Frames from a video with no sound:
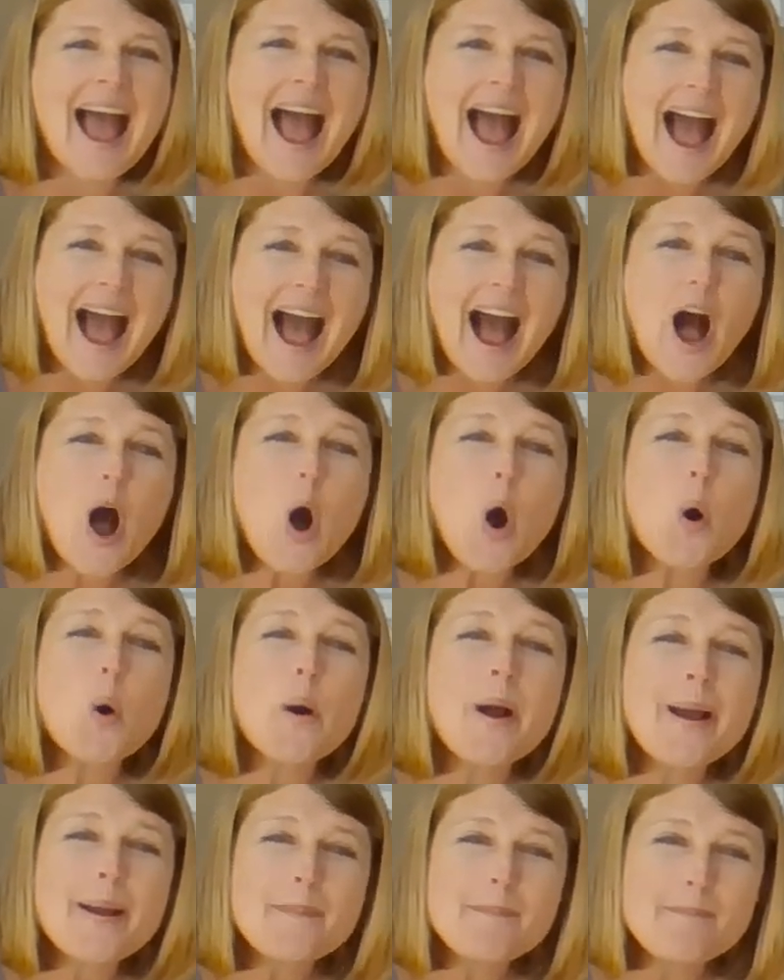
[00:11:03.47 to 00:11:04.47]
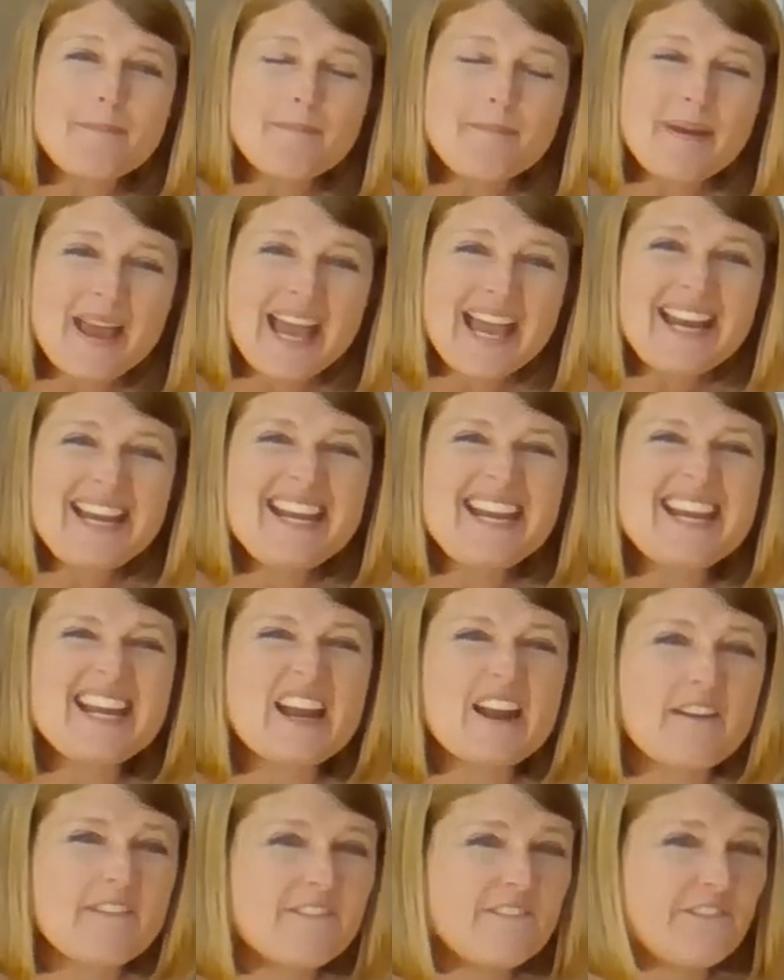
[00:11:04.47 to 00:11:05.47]
How
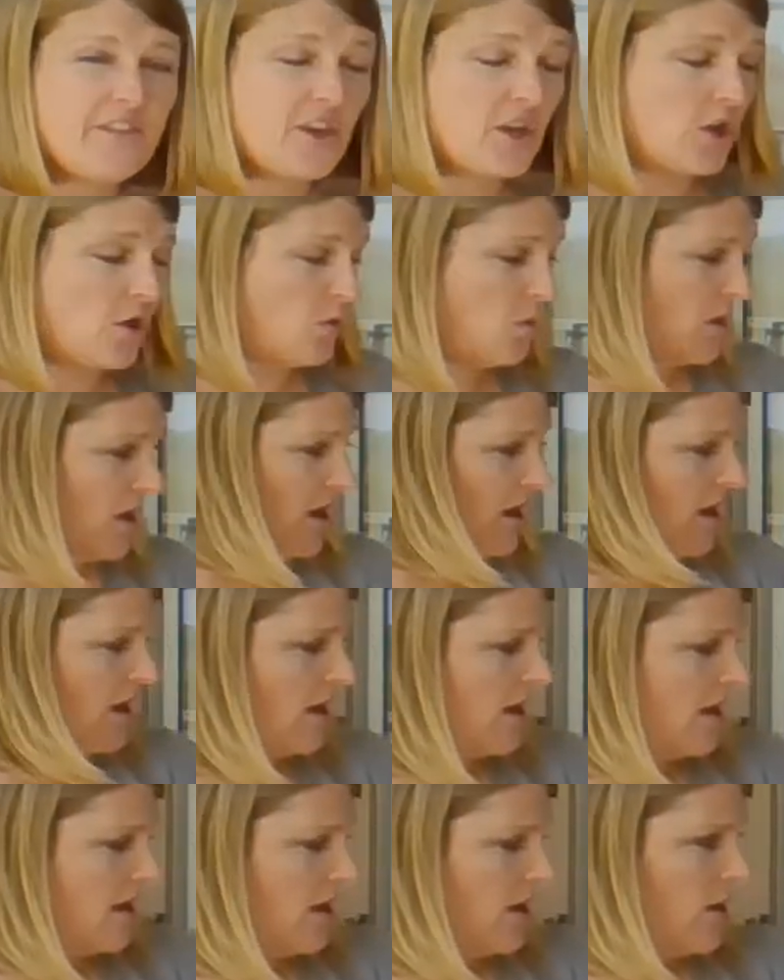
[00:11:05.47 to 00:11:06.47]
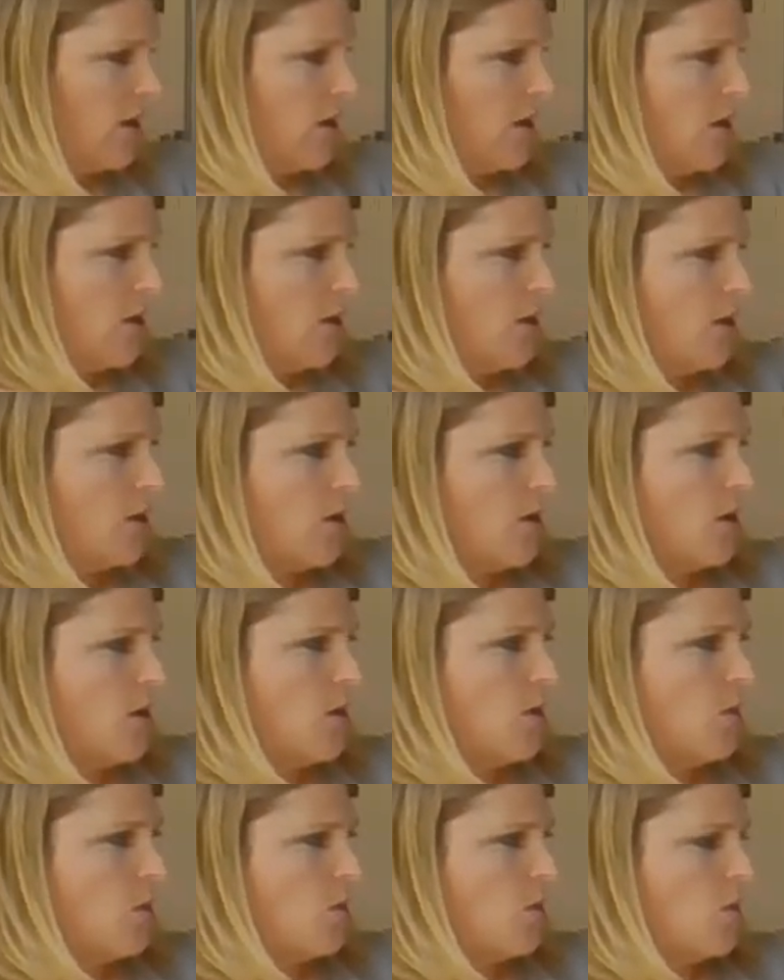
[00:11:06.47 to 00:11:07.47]
many fewer?
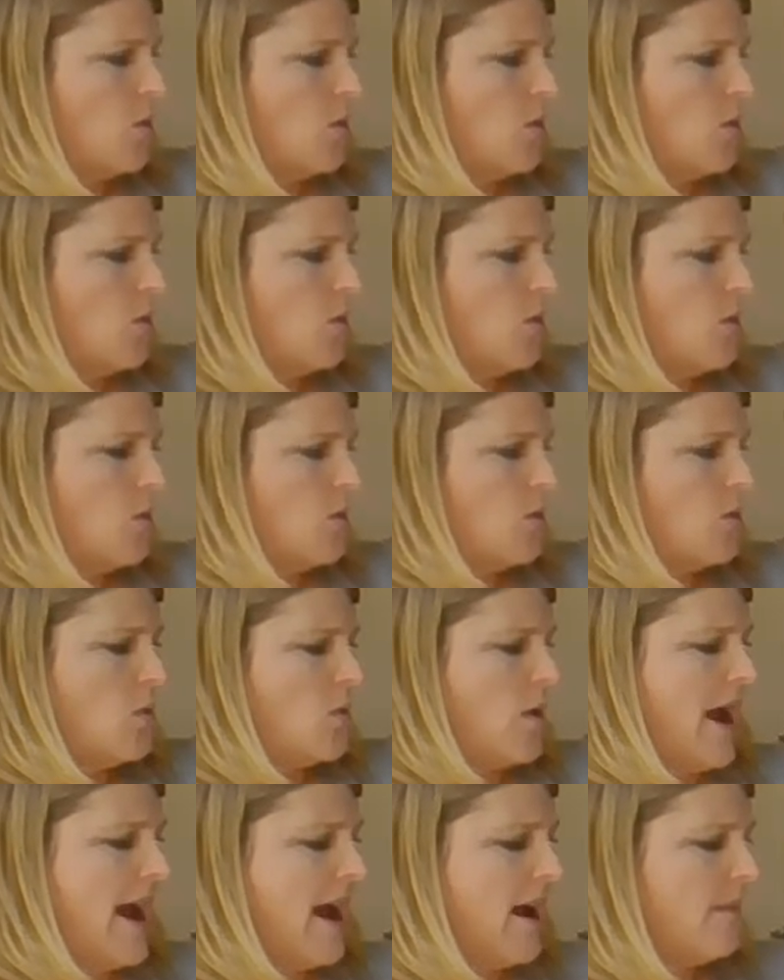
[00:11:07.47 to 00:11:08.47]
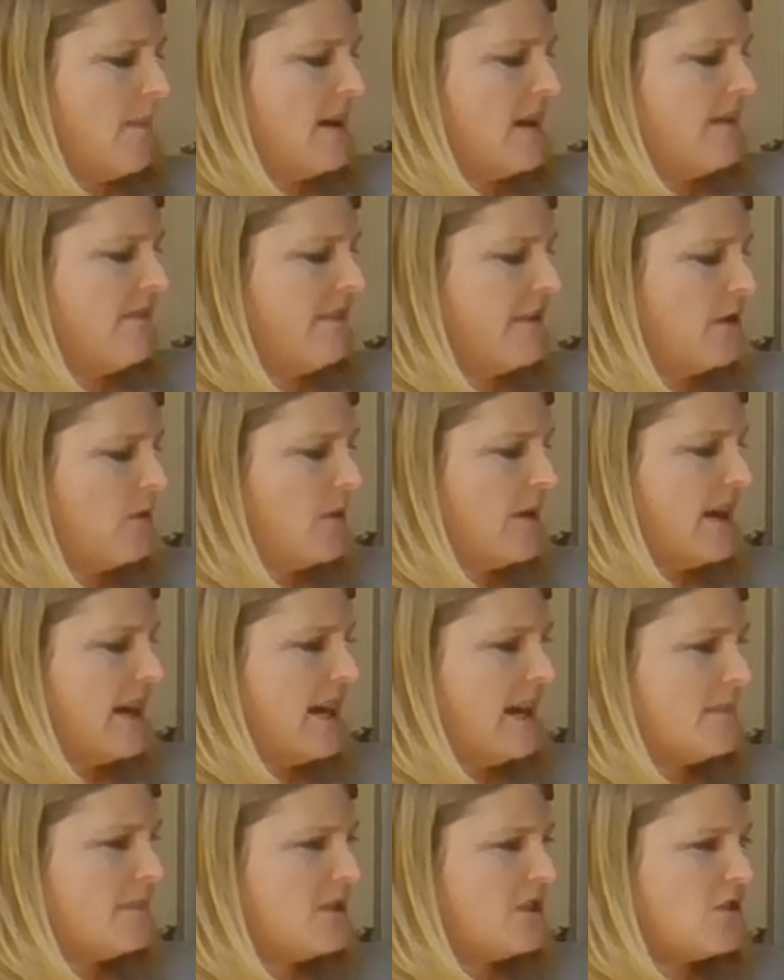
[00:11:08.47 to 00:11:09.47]
Ooh, how many fewer
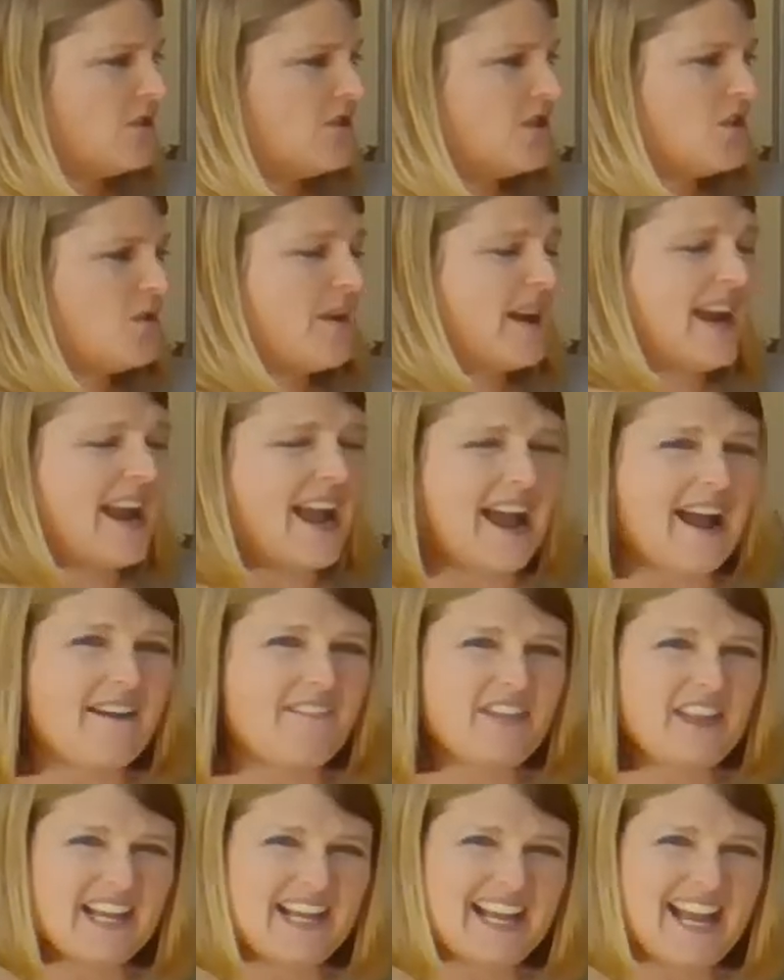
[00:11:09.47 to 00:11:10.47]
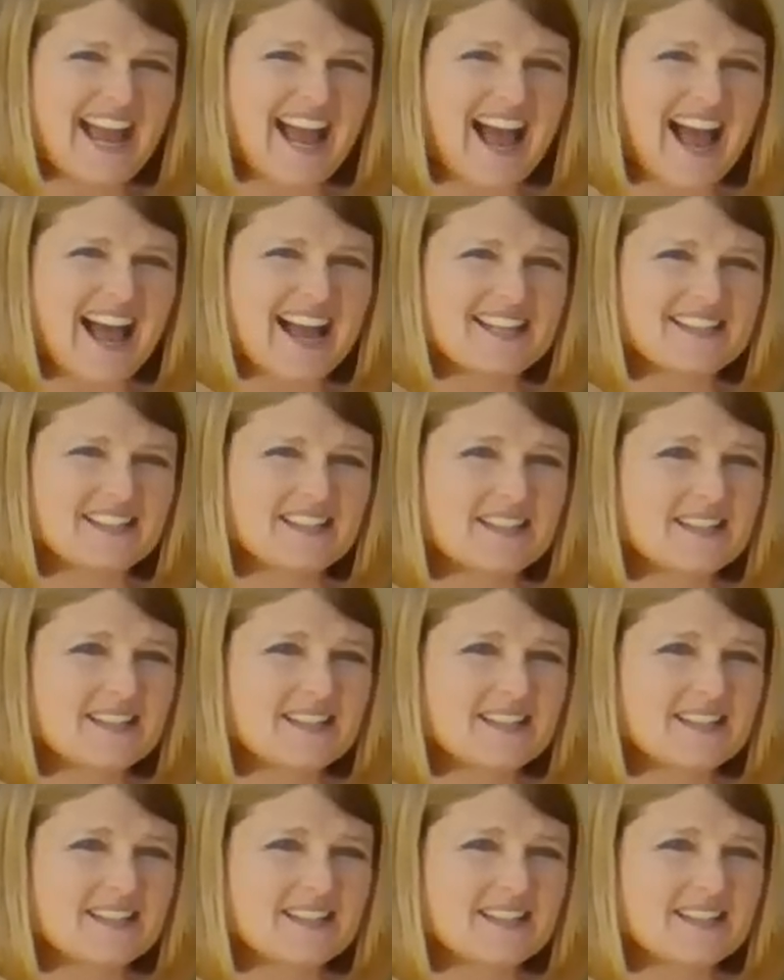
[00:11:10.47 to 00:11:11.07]
hamsters do I have than cats?